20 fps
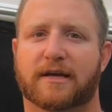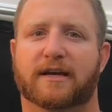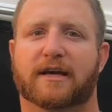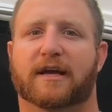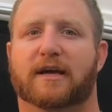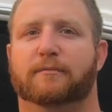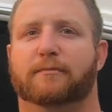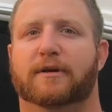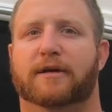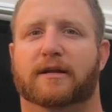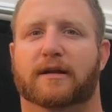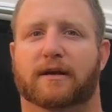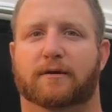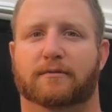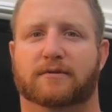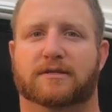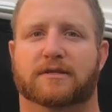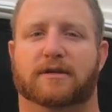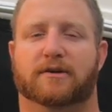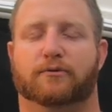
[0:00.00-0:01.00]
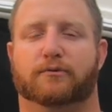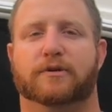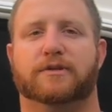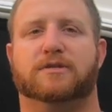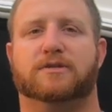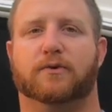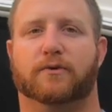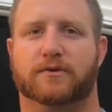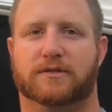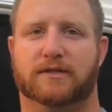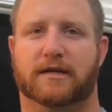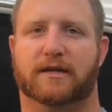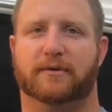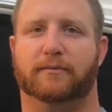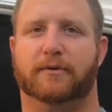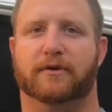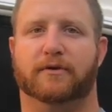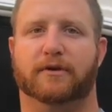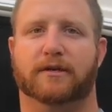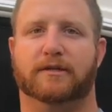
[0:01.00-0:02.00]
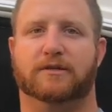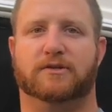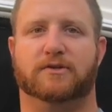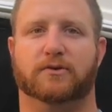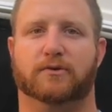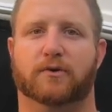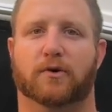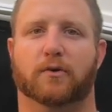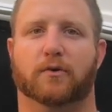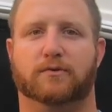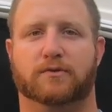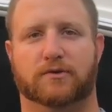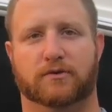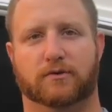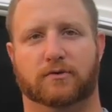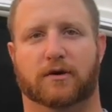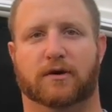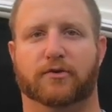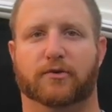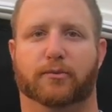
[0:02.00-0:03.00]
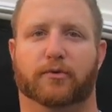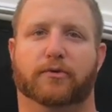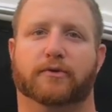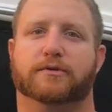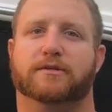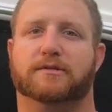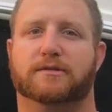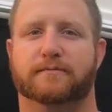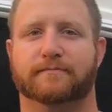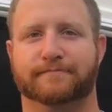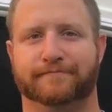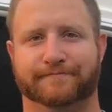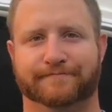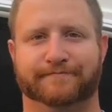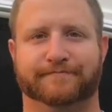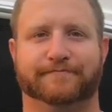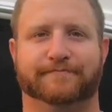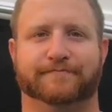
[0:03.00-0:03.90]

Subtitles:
and being able to resource that ability to go to other ports.